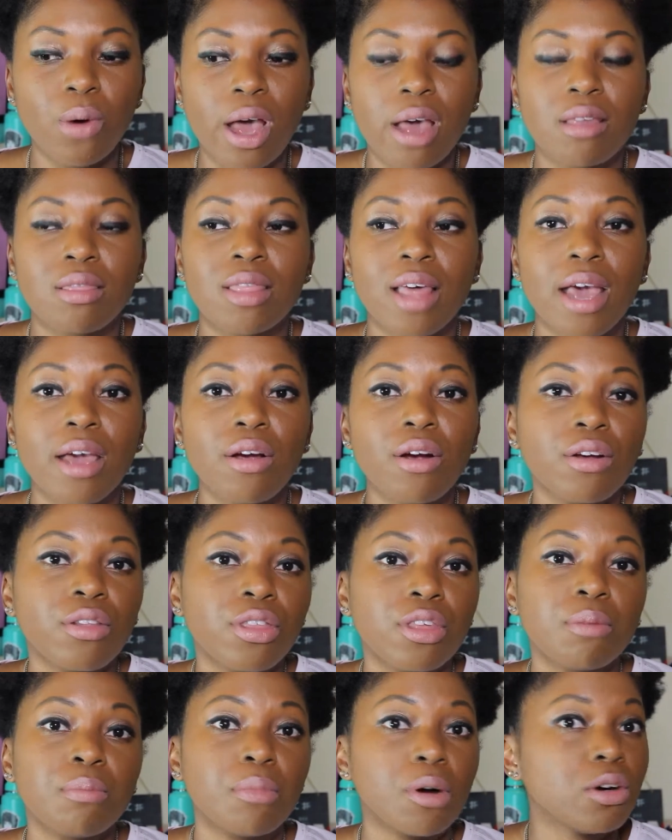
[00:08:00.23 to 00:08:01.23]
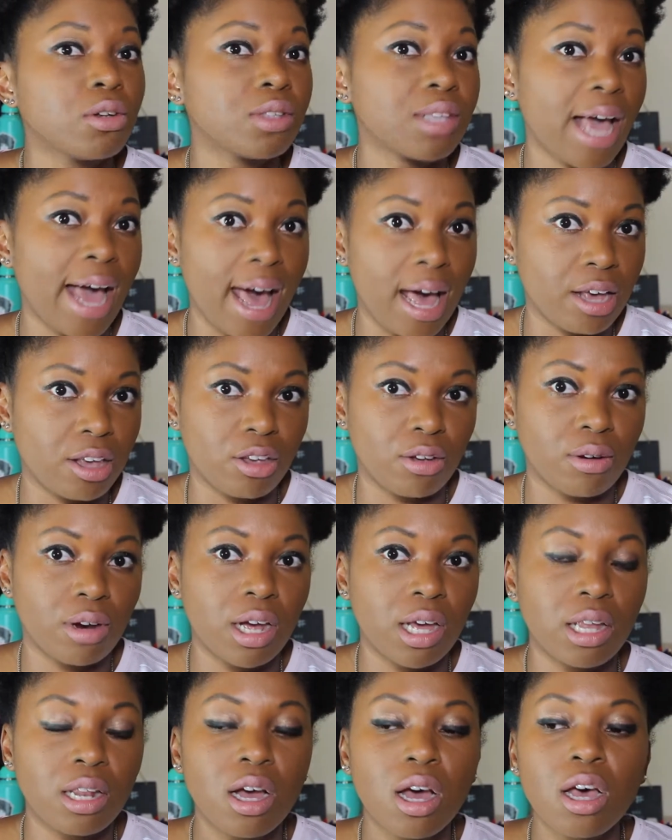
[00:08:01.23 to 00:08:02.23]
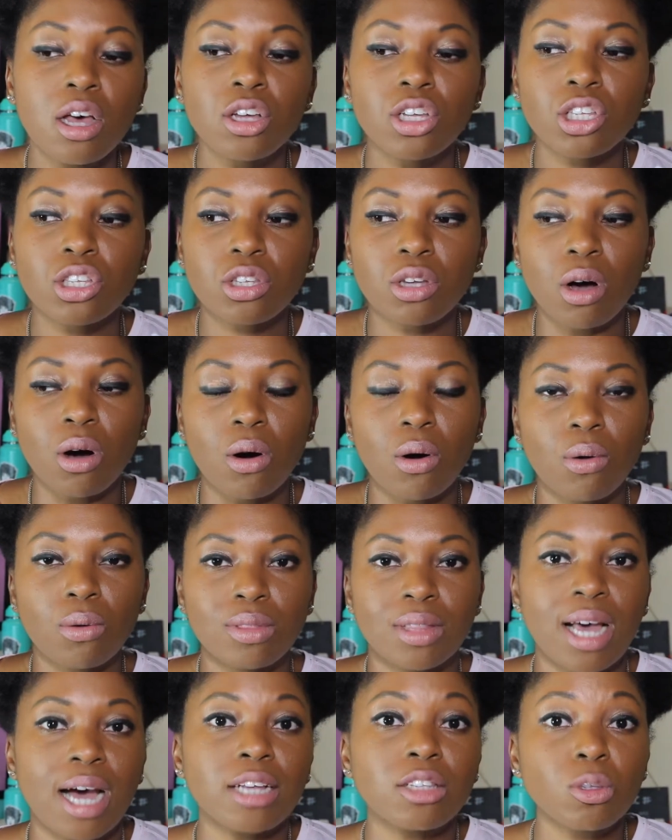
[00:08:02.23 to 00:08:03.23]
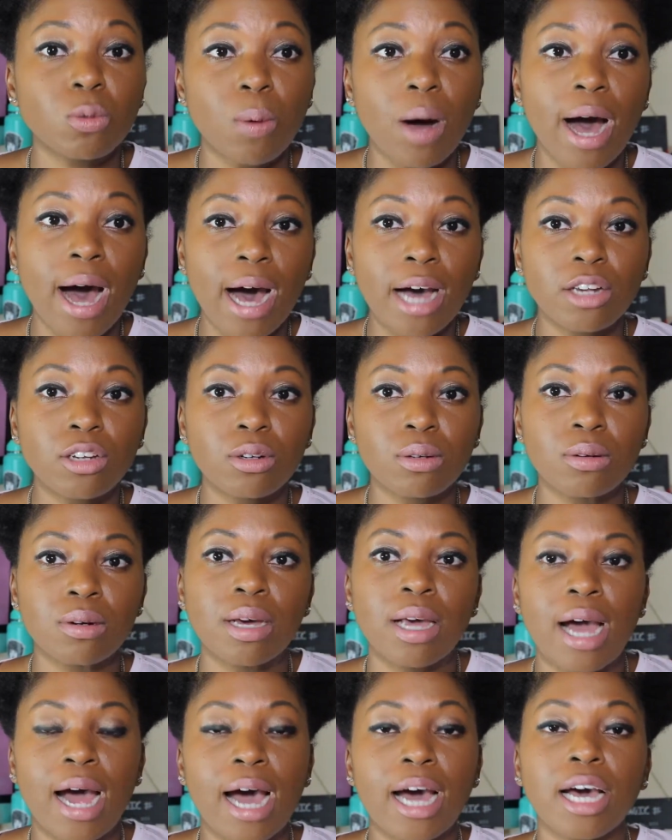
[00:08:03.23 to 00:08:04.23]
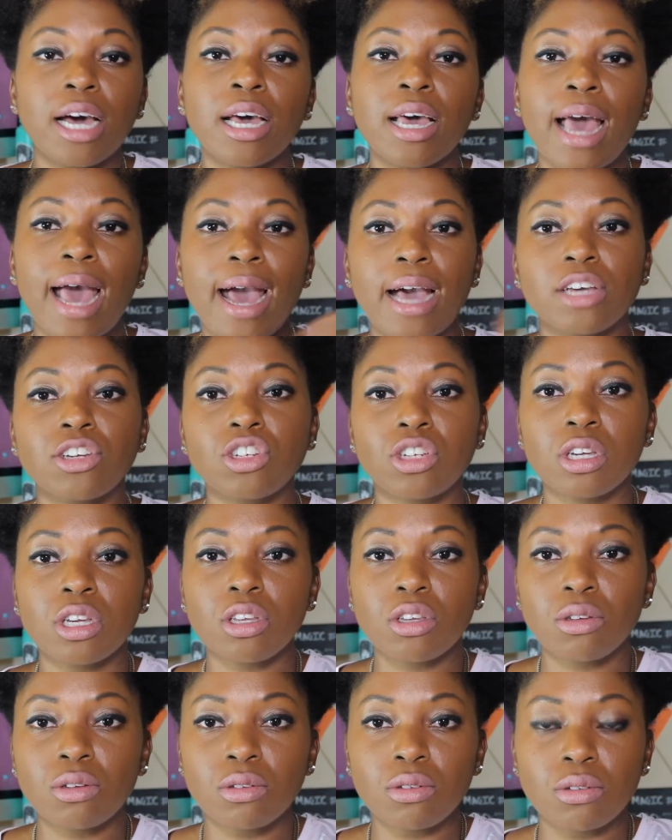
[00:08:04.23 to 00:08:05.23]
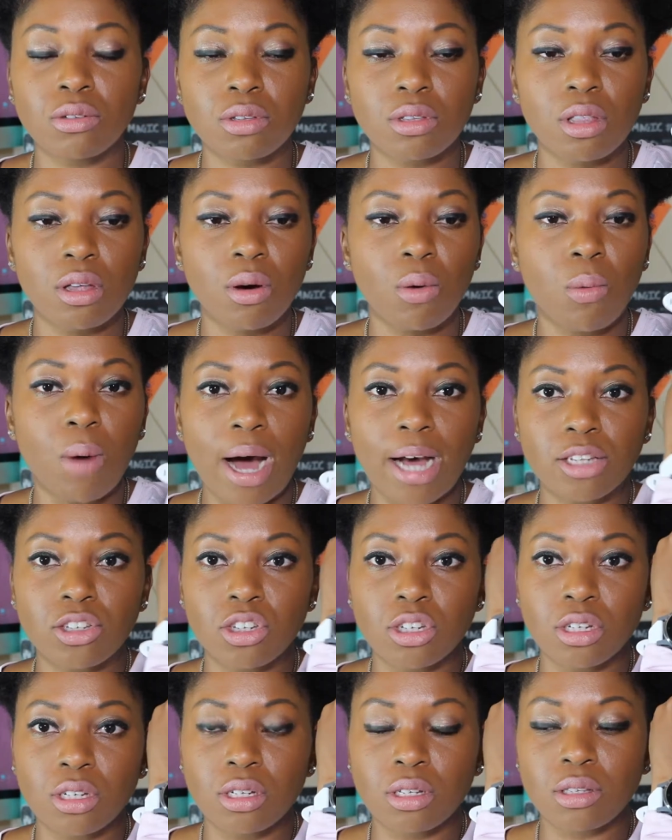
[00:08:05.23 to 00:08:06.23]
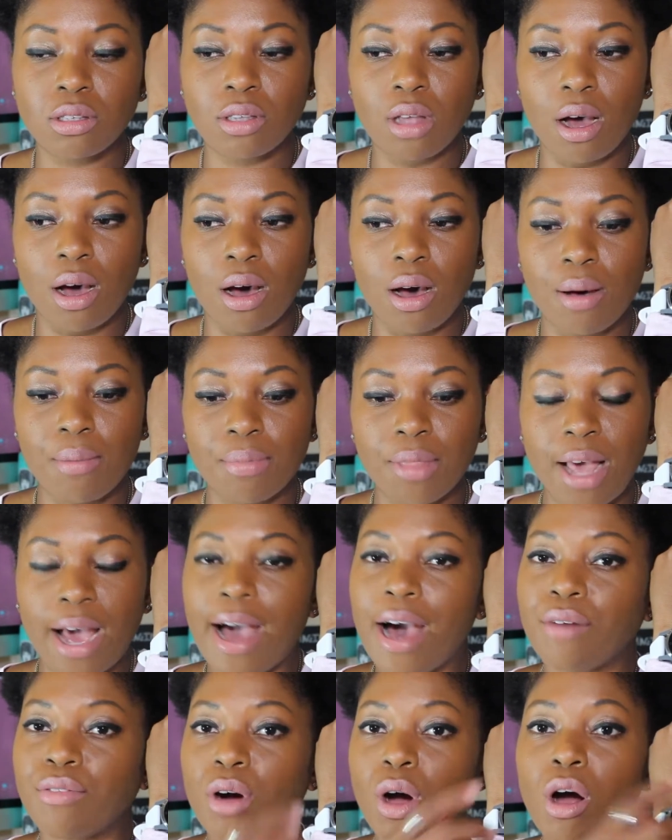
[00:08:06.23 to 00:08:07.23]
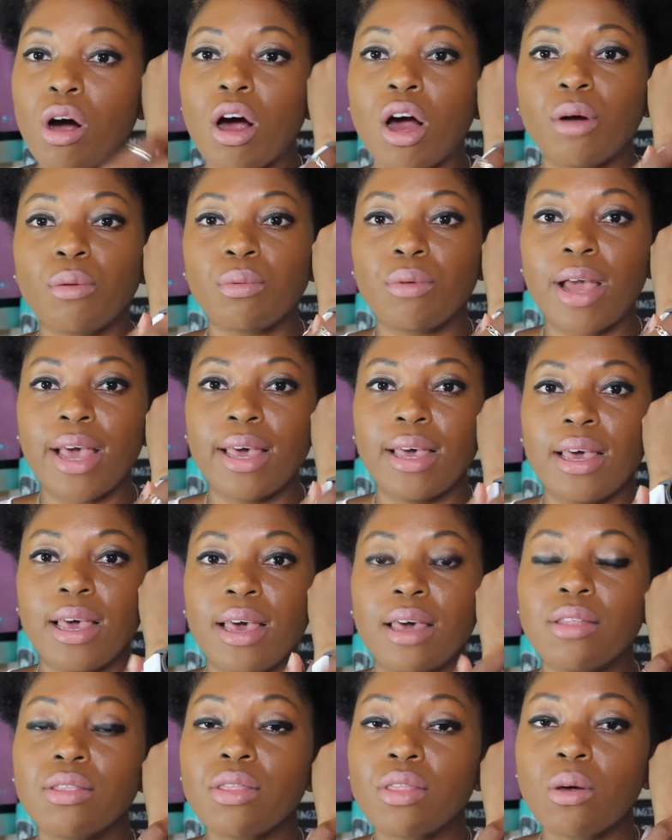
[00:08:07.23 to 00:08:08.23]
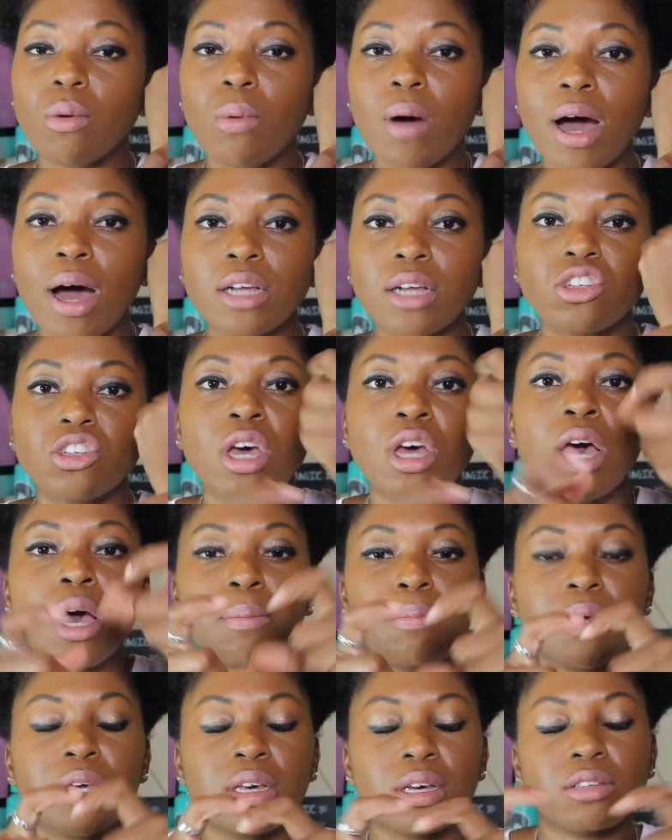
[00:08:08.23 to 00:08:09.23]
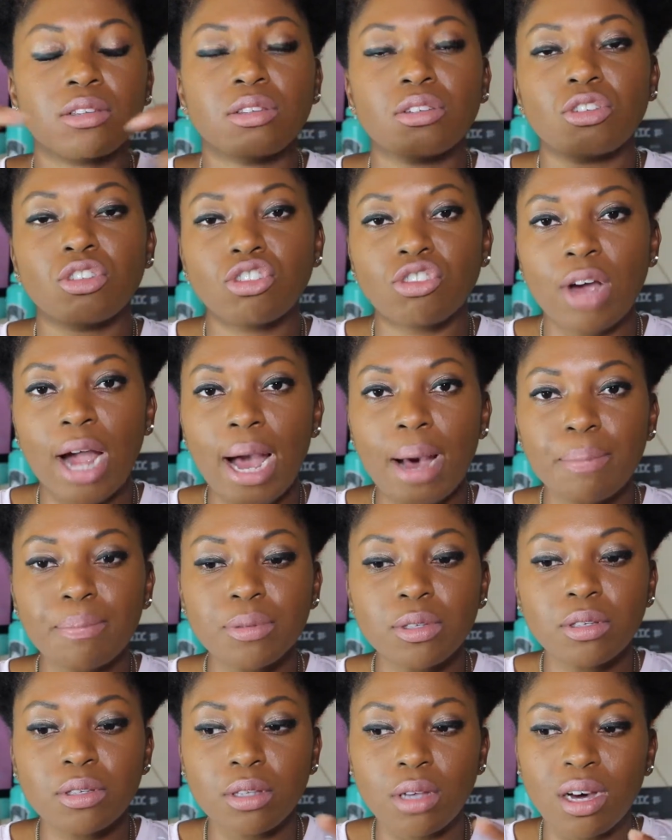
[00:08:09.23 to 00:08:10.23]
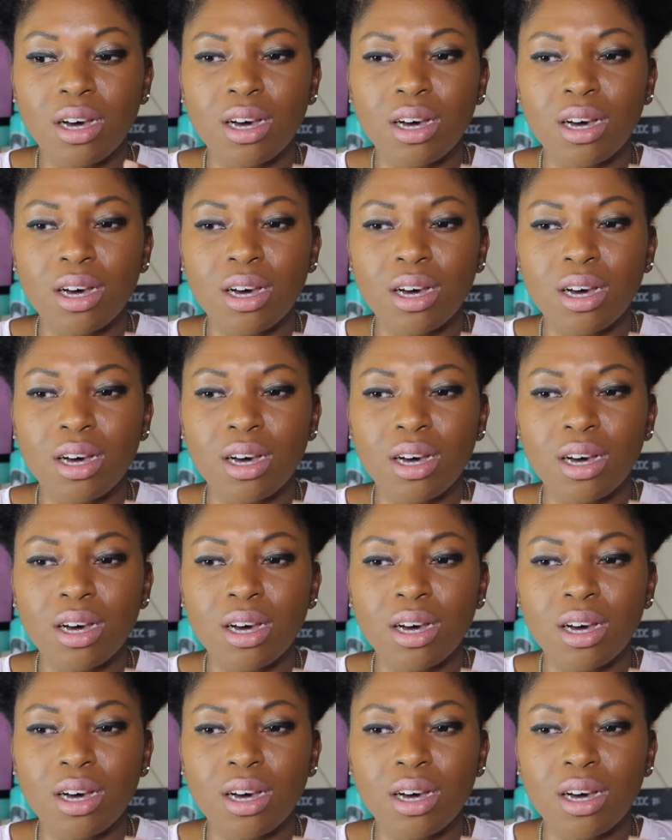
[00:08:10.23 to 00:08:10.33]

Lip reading: and they are the most accurate. So that's why I do it. I actually use the watches that have a heart rate in the watch, because the straps